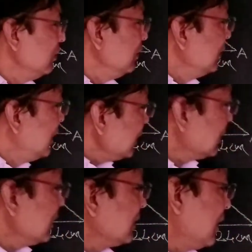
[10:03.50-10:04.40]
this
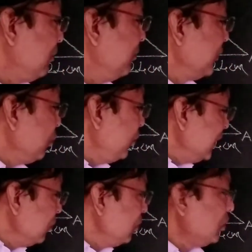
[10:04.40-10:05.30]
sum. We
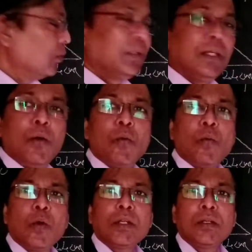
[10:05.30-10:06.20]
know now
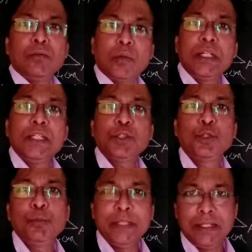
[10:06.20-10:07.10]
what is to
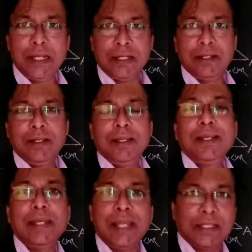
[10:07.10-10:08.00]
be done
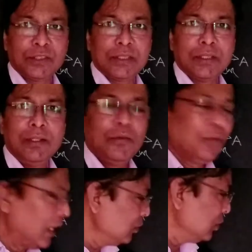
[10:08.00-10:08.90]
next. We
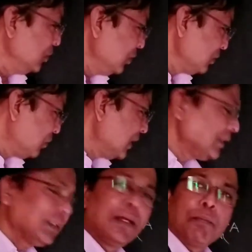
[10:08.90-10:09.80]
have to use
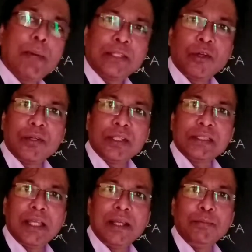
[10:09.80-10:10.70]
first Pythagoras
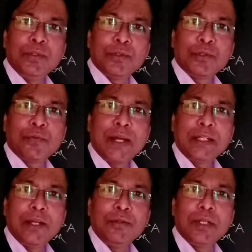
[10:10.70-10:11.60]
theorem to
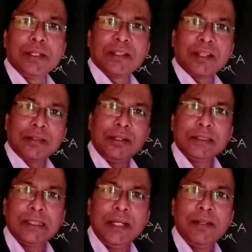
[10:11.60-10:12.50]
find out the third
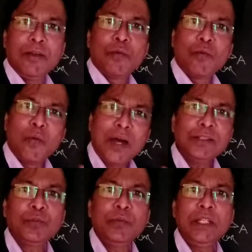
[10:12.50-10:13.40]
side.
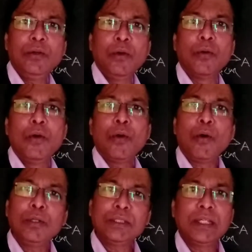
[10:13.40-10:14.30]
Once we know
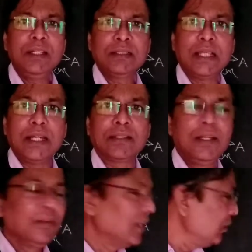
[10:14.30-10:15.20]
all three sides,
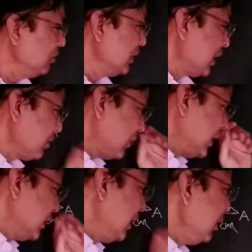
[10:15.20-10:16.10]
then we can find
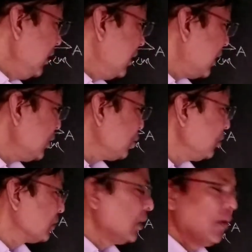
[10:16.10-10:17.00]
the
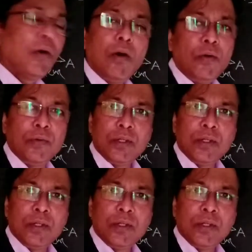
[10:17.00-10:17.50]
ratios of